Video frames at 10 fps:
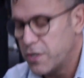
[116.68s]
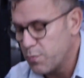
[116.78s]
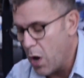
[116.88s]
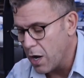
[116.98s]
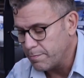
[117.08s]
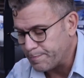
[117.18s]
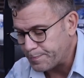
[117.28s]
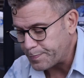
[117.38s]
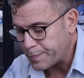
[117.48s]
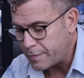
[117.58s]
the spa.
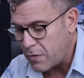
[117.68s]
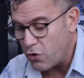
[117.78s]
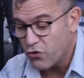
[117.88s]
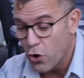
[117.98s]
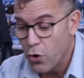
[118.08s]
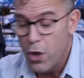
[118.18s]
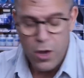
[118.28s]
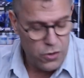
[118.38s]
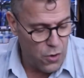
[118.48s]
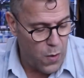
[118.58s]
So
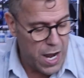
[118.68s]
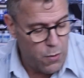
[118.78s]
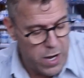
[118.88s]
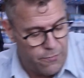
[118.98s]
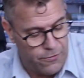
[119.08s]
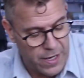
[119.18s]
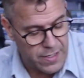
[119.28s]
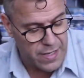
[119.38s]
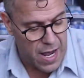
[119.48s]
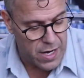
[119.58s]
the way we
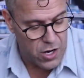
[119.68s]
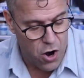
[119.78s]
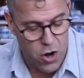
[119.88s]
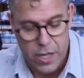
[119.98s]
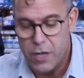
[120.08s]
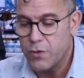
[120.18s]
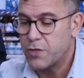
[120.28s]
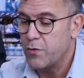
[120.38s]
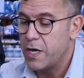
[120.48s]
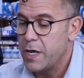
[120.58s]
fixed that at Arctic
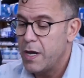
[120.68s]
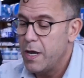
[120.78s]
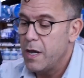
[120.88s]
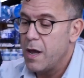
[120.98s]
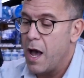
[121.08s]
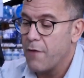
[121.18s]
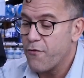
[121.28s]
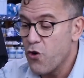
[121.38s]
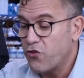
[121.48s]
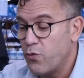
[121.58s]
was we
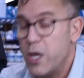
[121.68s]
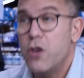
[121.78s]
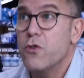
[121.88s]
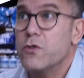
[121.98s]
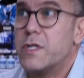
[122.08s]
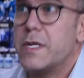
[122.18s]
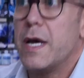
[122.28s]
used